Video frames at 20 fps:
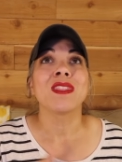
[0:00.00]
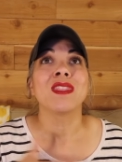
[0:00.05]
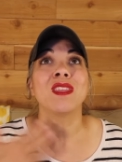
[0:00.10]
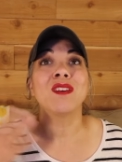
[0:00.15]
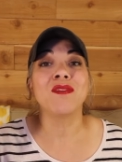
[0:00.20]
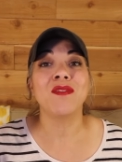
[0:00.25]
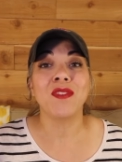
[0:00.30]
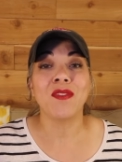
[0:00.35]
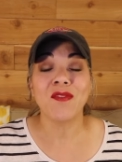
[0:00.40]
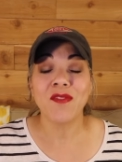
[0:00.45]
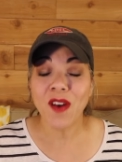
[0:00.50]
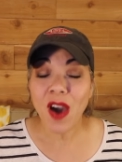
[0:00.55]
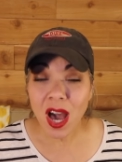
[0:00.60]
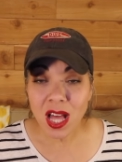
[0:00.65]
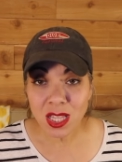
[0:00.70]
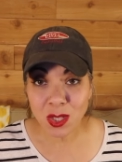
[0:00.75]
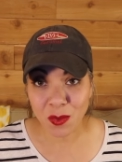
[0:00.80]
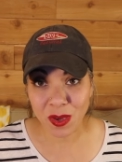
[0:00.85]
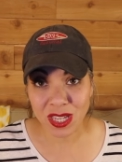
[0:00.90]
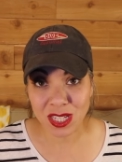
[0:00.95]
The
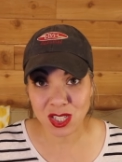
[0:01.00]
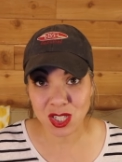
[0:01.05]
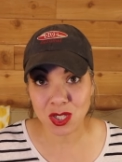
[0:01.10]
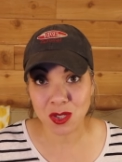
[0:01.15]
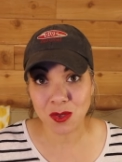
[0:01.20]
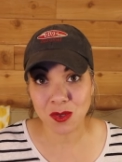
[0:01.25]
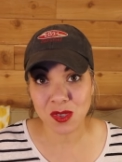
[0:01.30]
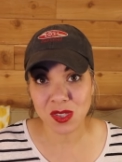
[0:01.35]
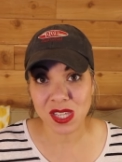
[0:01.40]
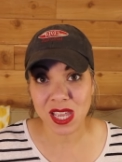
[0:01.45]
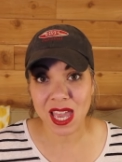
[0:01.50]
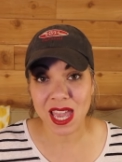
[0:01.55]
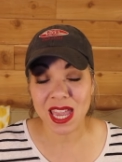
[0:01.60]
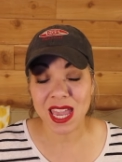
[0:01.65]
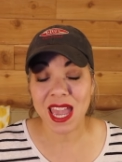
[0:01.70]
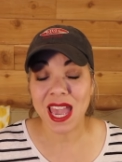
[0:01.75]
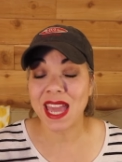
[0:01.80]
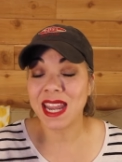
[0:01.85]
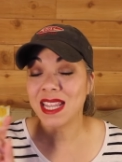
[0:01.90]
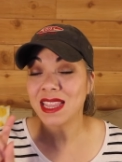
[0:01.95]
following
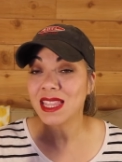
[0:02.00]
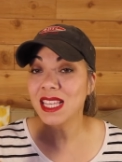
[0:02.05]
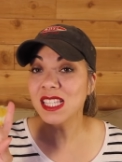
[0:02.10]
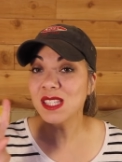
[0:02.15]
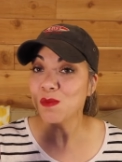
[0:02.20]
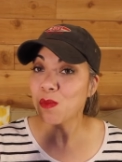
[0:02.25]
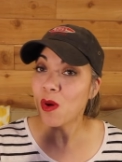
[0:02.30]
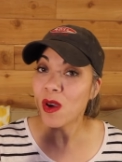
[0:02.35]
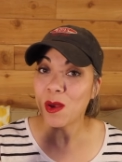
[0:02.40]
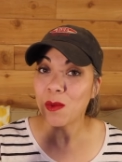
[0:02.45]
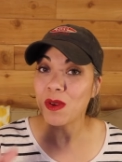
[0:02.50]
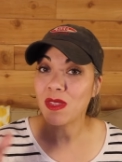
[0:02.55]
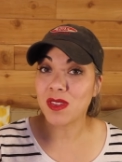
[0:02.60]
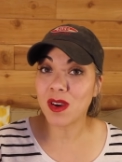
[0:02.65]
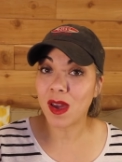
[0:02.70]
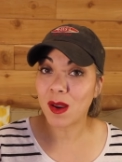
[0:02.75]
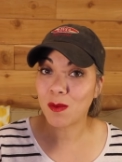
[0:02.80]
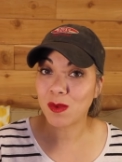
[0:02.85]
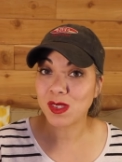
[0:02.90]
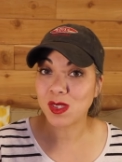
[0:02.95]
Tuesday, and at this point we
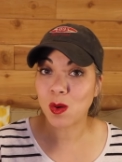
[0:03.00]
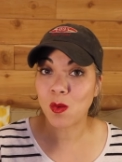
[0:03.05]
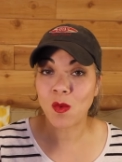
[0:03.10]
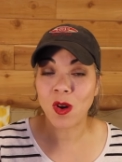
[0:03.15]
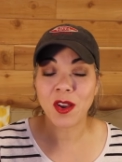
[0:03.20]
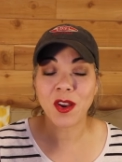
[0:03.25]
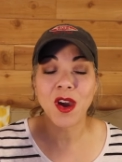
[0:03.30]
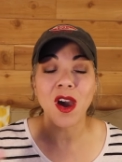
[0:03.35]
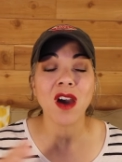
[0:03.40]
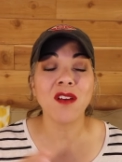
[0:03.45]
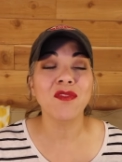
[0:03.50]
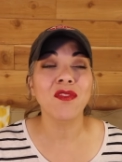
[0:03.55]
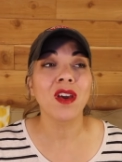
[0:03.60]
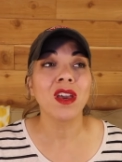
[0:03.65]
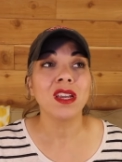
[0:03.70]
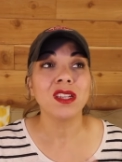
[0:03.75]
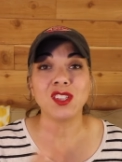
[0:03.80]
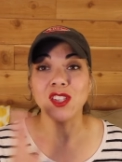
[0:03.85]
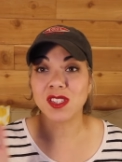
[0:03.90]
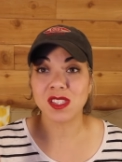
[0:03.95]
thought it was a one-off,
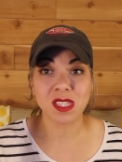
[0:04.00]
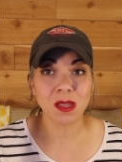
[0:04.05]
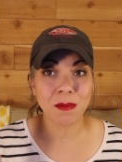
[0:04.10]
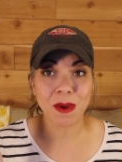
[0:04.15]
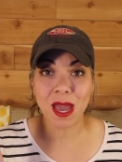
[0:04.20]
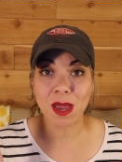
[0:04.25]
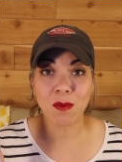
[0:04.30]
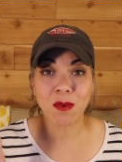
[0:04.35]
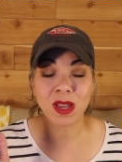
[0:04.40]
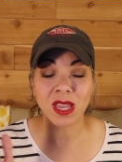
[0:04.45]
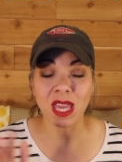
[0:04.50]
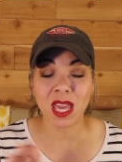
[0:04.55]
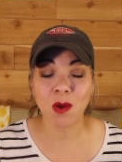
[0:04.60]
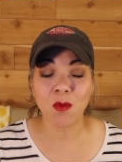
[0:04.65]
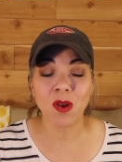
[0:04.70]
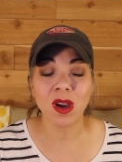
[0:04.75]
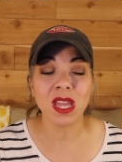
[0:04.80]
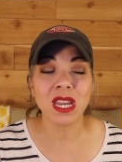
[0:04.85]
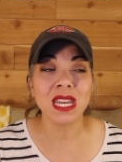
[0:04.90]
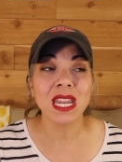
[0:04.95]
just to buy one,
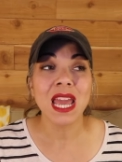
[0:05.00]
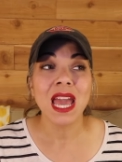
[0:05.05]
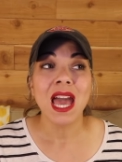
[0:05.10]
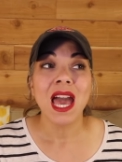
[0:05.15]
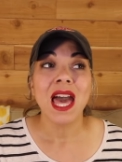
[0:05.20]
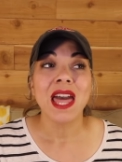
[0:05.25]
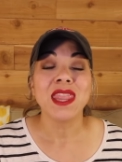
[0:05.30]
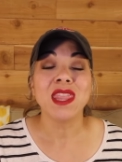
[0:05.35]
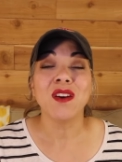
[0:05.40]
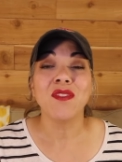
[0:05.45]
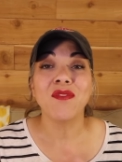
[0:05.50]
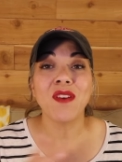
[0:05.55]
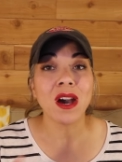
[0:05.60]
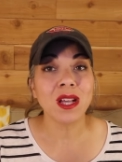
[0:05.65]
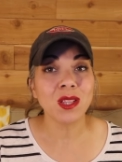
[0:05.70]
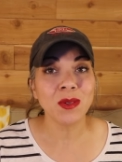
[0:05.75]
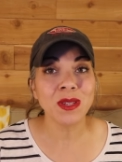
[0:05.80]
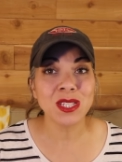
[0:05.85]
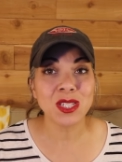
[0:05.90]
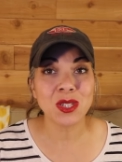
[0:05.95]
get one. The
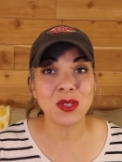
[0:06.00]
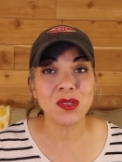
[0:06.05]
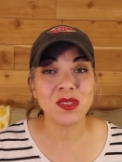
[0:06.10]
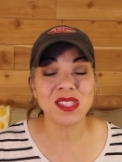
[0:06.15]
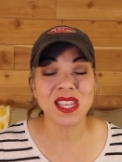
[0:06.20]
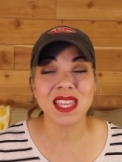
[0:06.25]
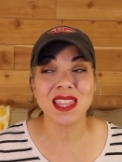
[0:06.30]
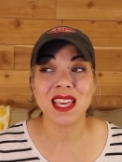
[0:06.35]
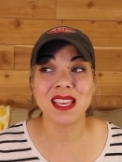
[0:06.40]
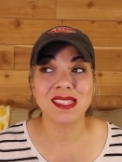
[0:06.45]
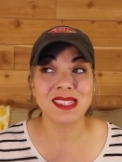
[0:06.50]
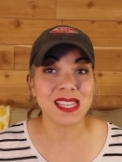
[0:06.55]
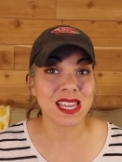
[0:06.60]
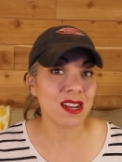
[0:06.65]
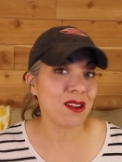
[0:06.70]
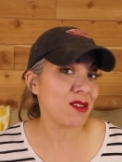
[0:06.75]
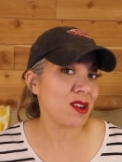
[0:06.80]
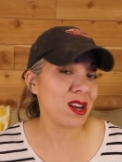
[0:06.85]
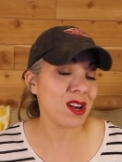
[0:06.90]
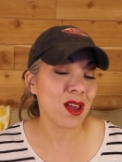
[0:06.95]
following Tuesday, they
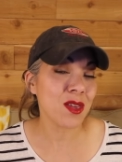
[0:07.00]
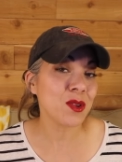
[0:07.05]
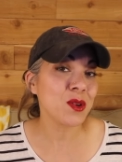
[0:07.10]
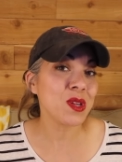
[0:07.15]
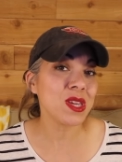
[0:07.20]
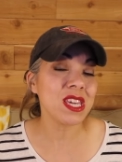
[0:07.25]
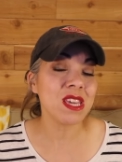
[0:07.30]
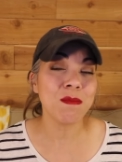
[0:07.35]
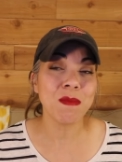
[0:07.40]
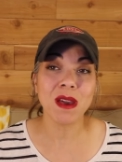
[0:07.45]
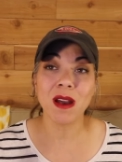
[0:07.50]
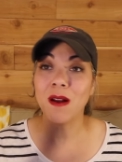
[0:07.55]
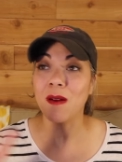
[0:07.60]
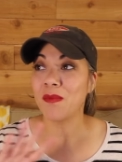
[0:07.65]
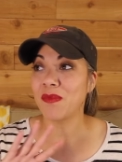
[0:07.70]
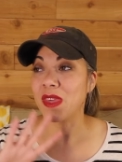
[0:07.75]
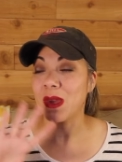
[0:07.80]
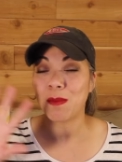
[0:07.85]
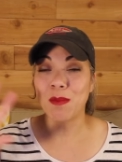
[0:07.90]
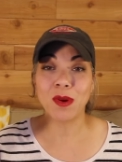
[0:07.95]
sent out another
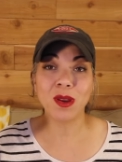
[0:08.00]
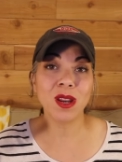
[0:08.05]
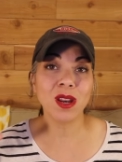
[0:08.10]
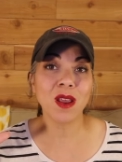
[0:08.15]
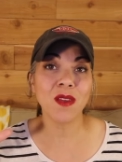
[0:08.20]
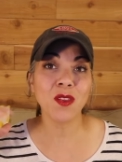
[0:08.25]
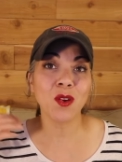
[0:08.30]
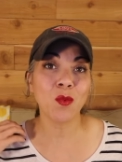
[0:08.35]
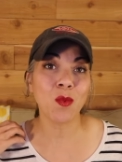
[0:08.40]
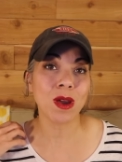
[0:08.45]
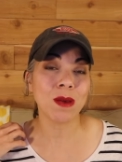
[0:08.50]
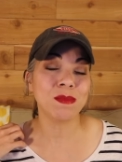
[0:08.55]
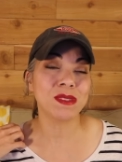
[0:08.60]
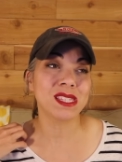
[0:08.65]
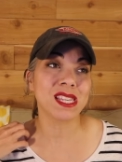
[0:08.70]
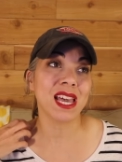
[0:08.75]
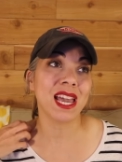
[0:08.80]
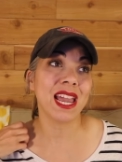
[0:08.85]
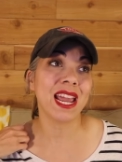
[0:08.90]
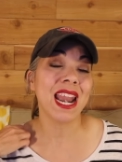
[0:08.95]
email, they put it on their
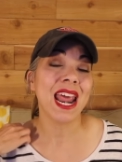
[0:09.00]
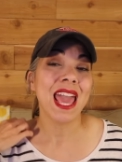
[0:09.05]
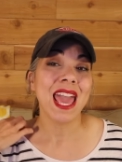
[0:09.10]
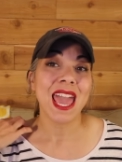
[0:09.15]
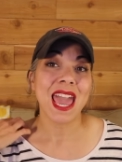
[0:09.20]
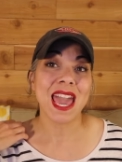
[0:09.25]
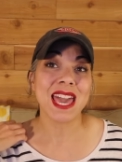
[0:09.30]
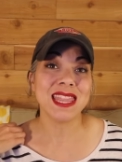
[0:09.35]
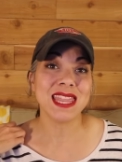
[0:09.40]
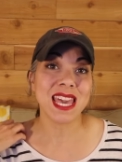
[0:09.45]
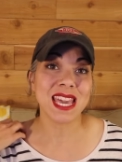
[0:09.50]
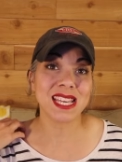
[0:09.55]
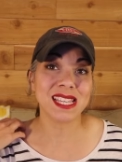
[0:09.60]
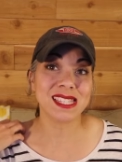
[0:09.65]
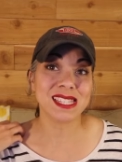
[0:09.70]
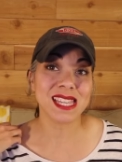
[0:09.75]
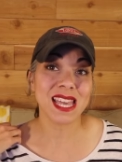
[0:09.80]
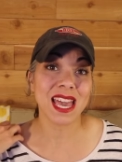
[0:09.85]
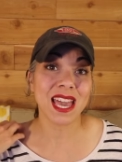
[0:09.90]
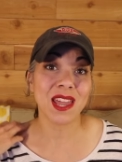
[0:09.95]
website, and they
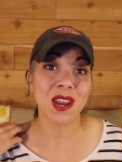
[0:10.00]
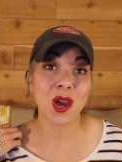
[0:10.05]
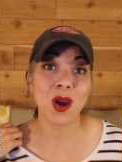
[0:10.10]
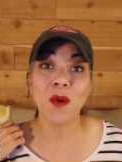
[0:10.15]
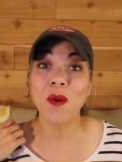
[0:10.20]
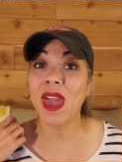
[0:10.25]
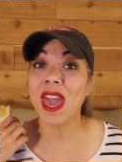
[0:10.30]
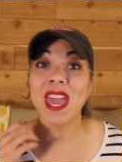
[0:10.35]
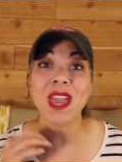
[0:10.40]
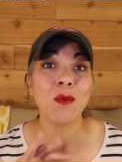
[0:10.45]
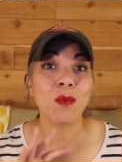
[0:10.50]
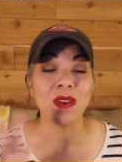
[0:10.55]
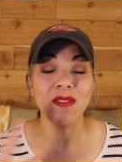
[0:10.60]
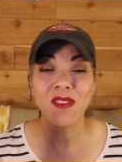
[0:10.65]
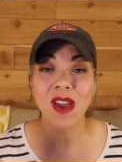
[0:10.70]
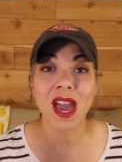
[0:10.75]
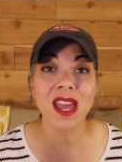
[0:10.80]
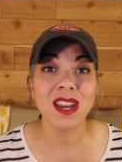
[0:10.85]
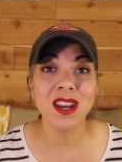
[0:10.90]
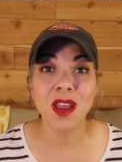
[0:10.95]
said, okay, we've
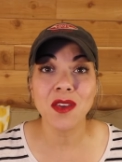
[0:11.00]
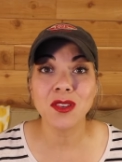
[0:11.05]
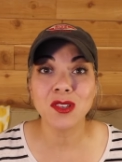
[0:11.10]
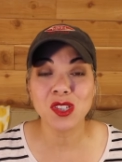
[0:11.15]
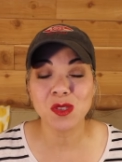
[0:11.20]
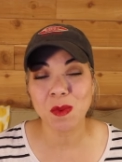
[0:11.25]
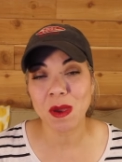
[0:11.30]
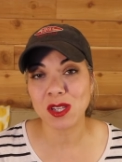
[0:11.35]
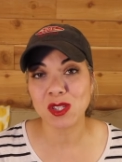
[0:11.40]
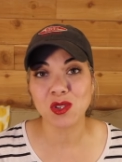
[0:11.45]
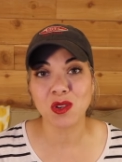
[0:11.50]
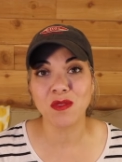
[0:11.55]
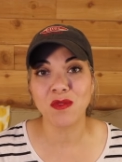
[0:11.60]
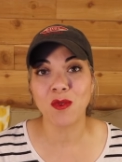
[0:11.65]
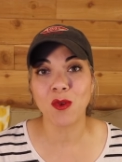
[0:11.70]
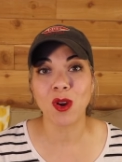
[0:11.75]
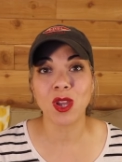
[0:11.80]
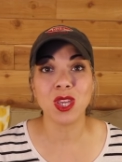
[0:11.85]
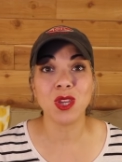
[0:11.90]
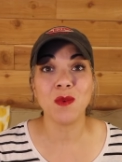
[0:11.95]
got another special
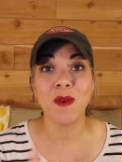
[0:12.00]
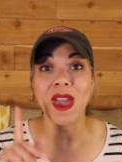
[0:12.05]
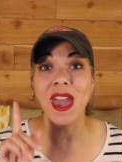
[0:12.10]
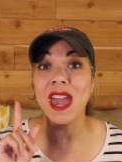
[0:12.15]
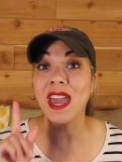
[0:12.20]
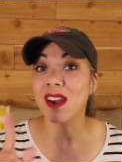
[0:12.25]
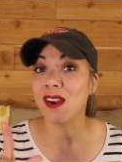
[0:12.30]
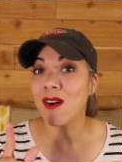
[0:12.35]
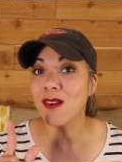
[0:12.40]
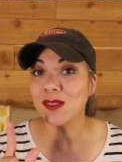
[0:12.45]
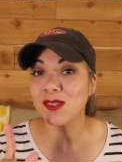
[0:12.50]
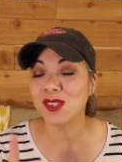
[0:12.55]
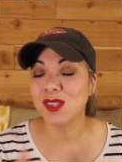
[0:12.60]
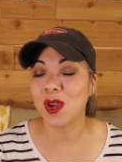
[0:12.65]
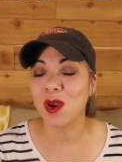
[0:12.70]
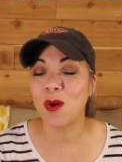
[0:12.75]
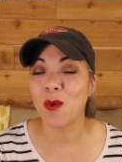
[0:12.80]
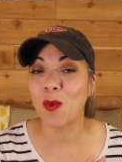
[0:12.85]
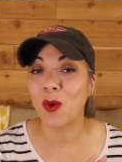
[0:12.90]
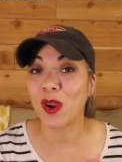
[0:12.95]
for you, and
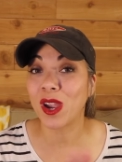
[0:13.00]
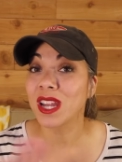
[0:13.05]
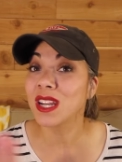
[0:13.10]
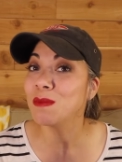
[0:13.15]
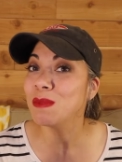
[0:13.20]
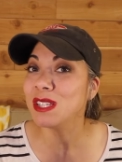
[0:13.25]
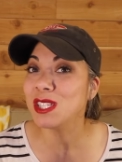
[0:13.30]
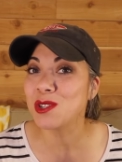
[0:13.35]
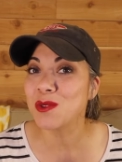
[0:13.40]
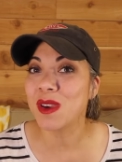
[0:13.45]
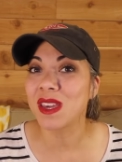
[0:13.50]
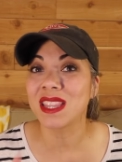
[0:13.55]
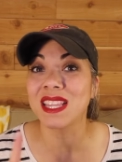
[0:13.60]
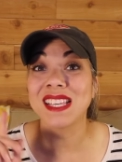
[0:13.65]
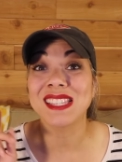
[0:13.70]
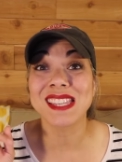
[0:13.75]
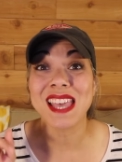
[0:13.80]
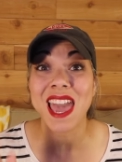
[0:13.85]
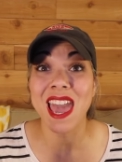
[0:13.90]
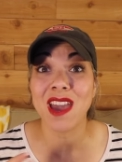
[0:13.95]
also we're gonna be doing
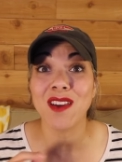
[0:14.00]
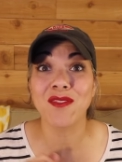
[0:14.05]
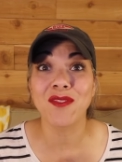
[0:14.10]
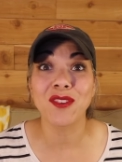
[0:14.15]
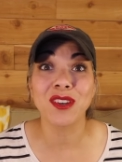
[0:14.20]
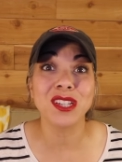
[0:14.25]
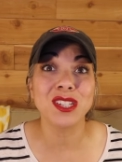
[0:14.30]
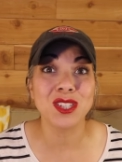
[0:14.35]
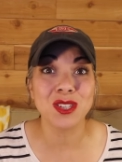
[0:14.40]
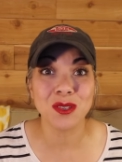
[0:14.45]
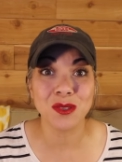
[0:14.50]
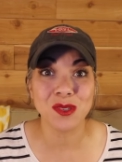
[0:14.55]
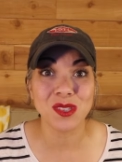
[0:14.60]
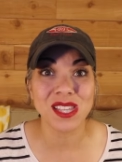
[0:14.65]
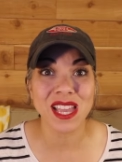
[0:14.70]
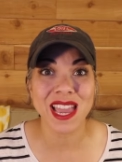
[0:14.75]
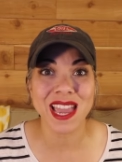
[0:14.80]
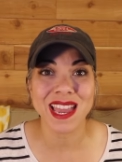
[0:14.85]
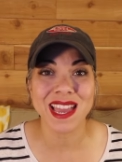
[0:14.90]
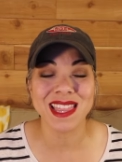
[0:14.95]
this every
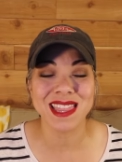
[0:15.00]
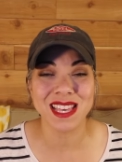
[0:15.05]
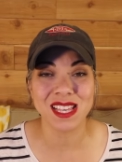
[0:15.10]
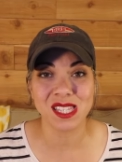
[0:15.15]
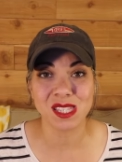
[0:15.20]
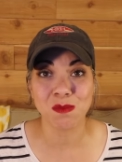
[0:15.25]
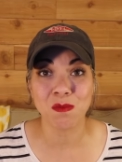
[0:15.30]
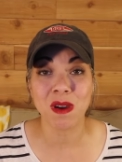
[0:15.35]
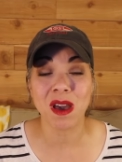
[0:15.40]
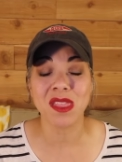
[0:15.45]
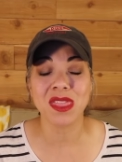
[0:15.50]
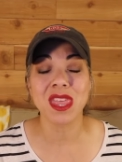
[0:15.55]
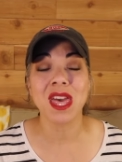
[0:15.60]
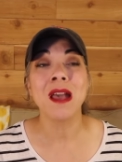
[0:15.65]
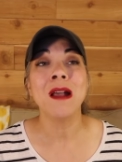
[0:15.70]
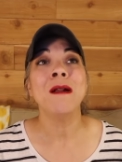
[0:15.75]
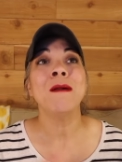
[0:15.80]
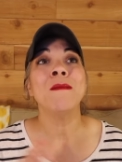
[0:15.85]
Tuesday this month.